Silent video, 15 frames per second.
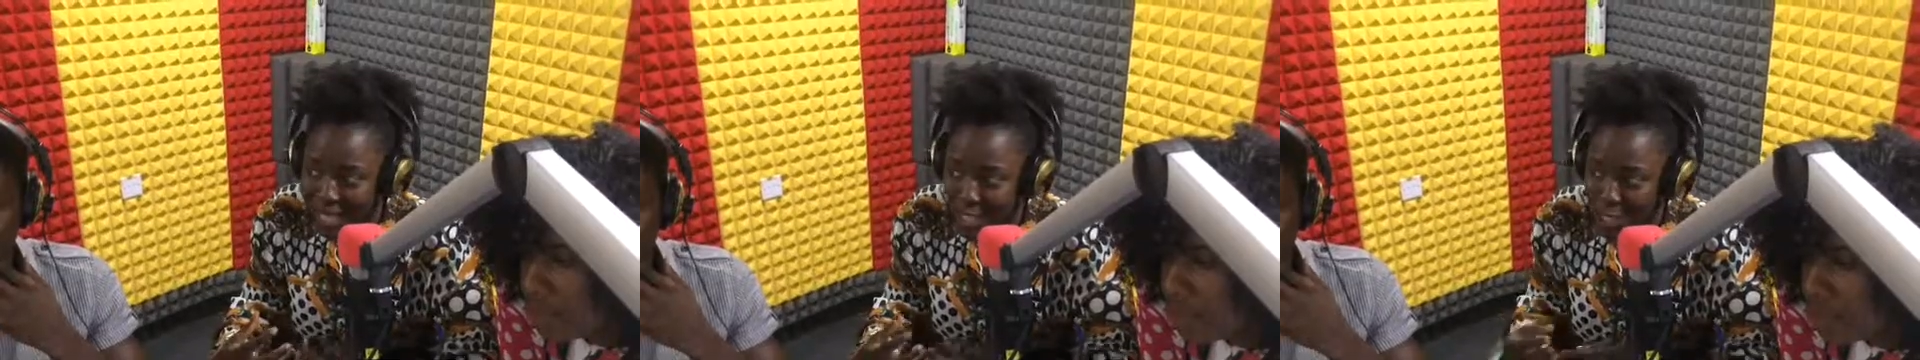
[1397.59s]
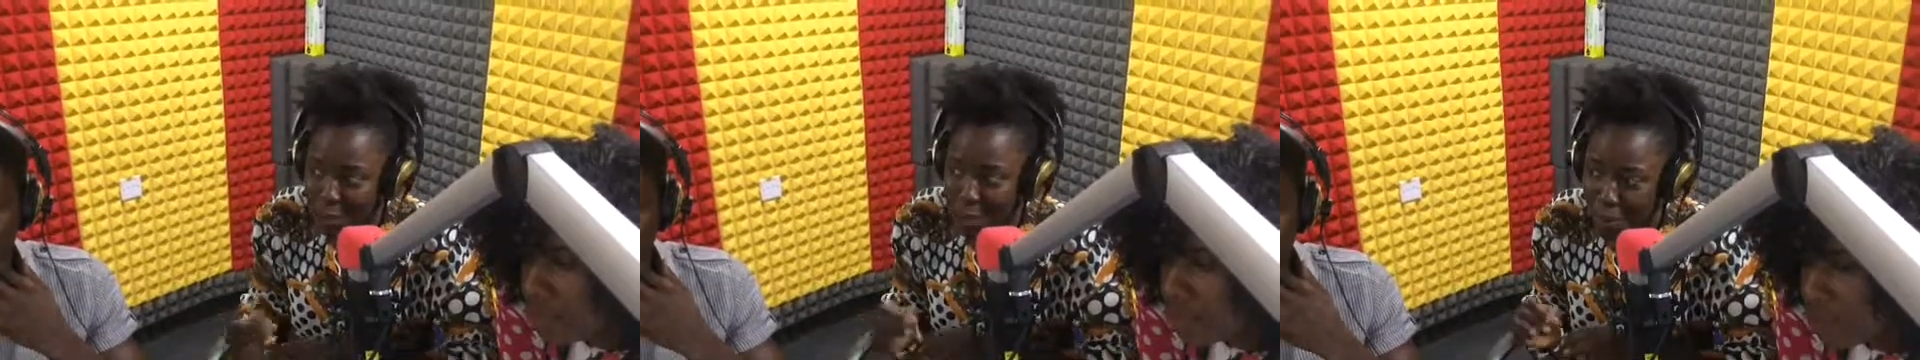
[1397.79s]

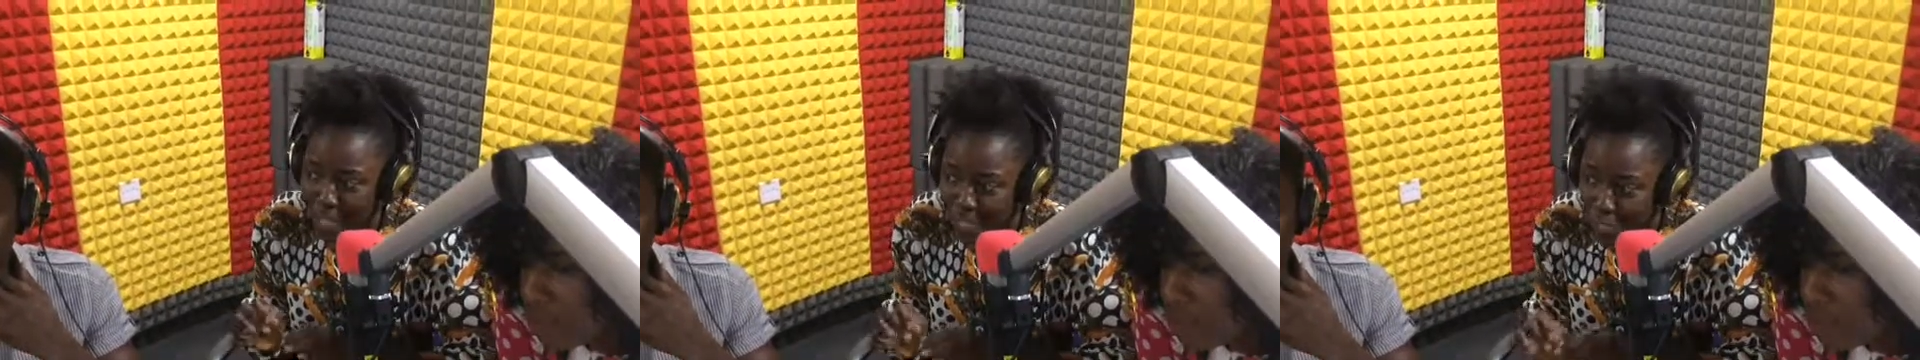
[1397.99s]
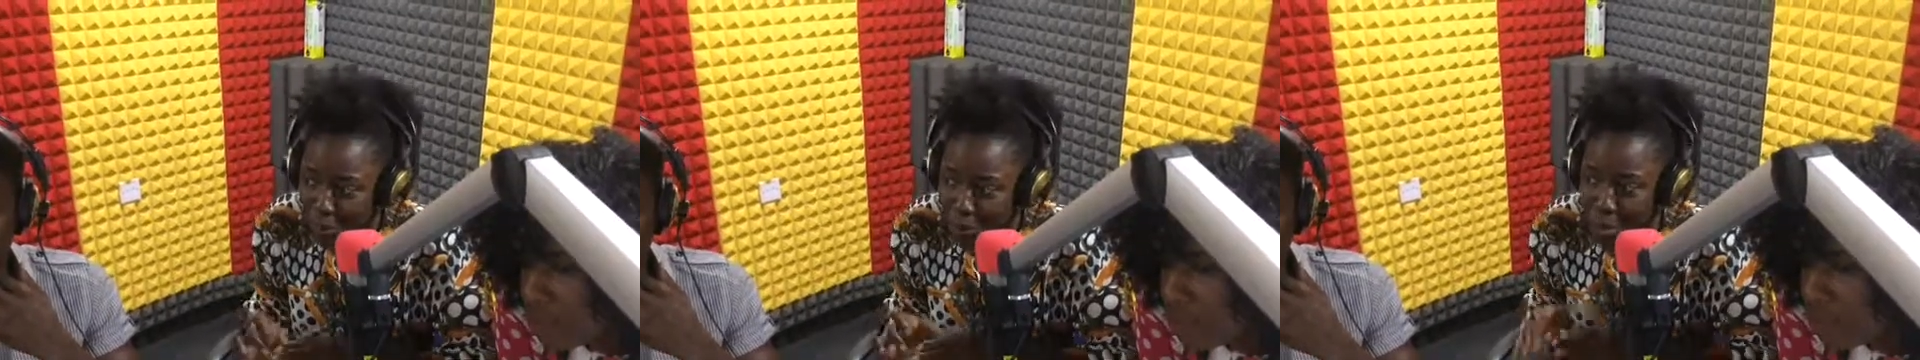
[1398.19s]
so maybe
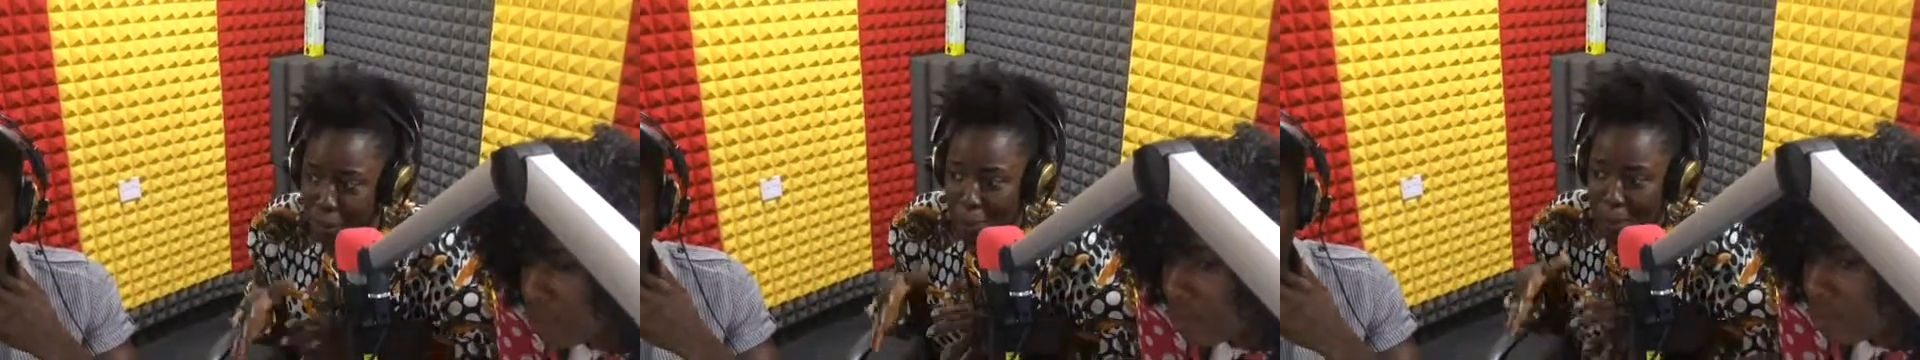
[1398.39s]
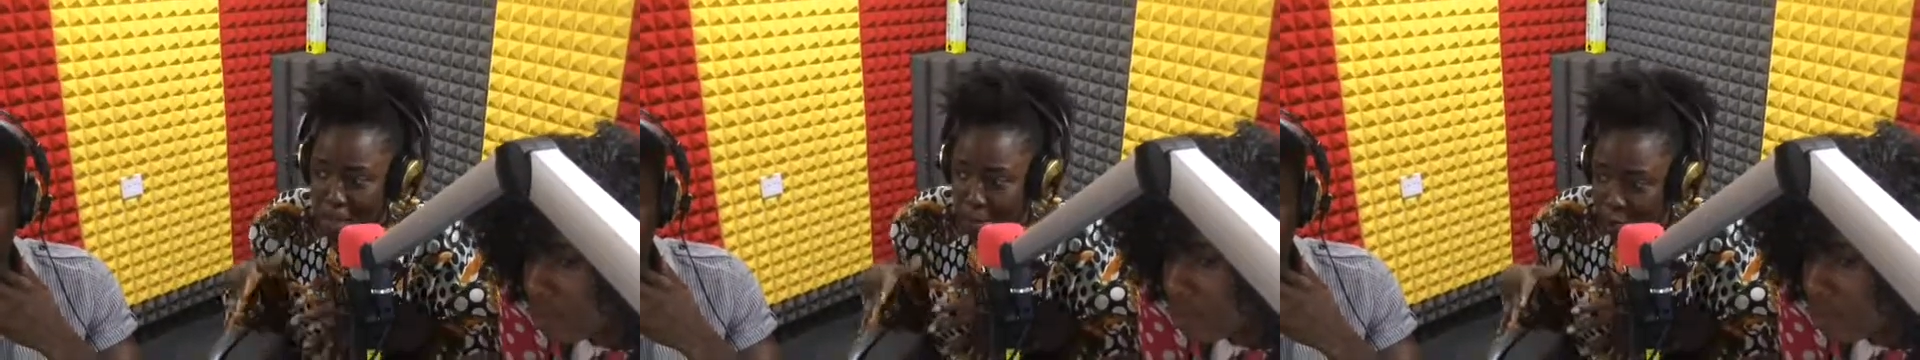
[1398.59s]
I should wear
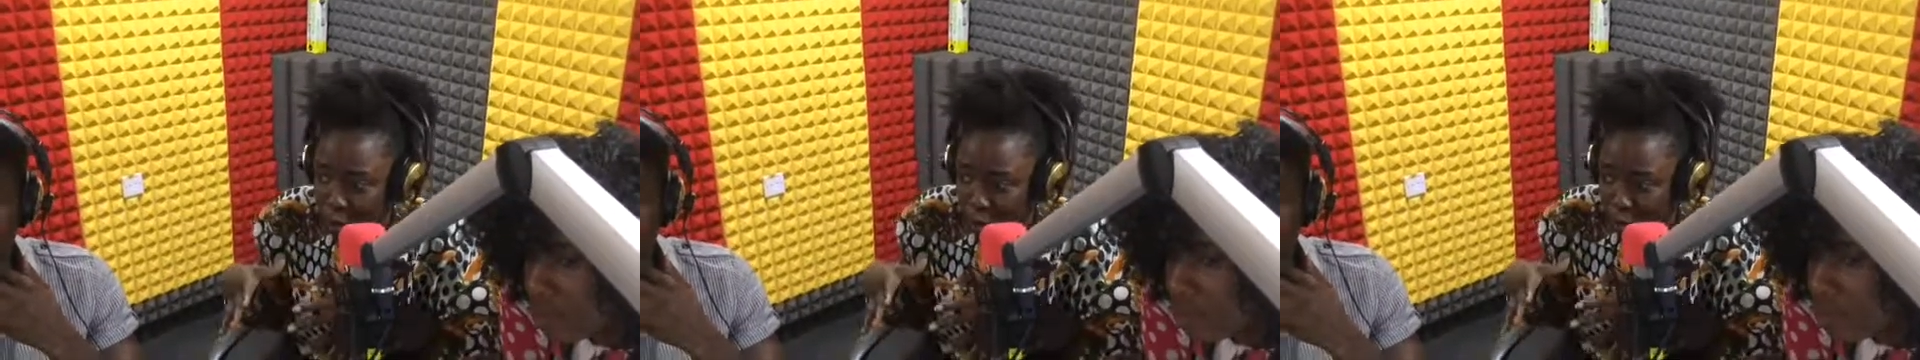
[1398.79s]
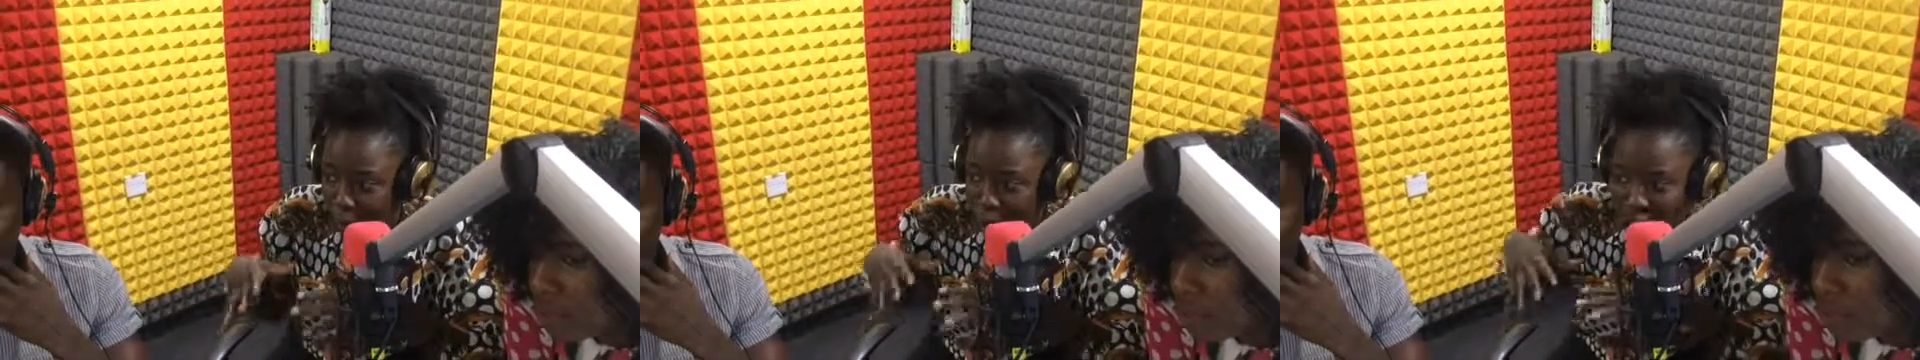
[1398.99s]

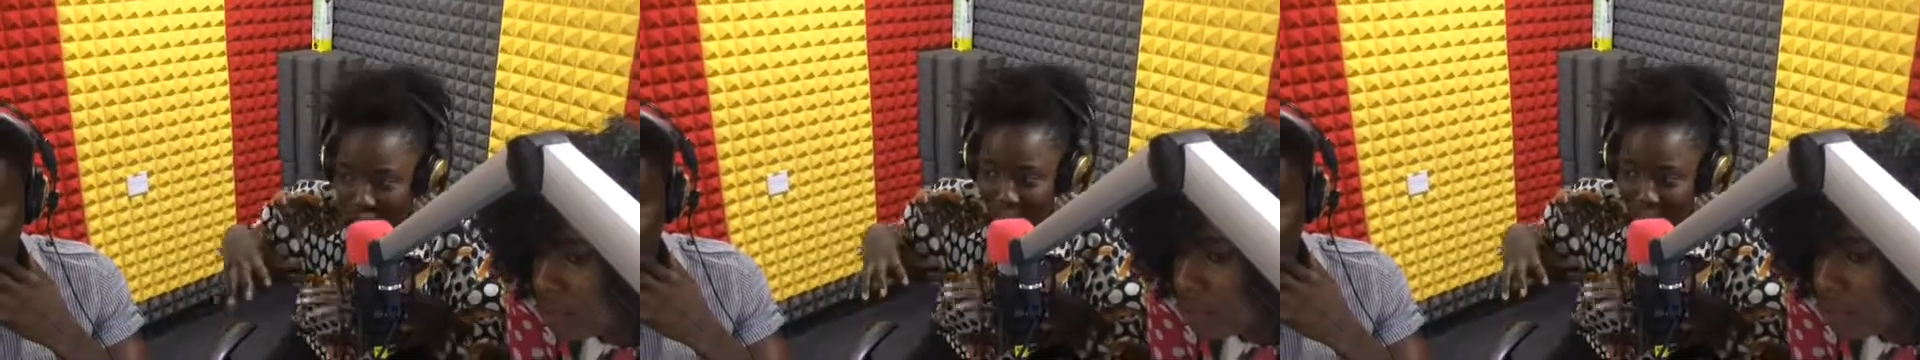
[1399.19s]
peplum.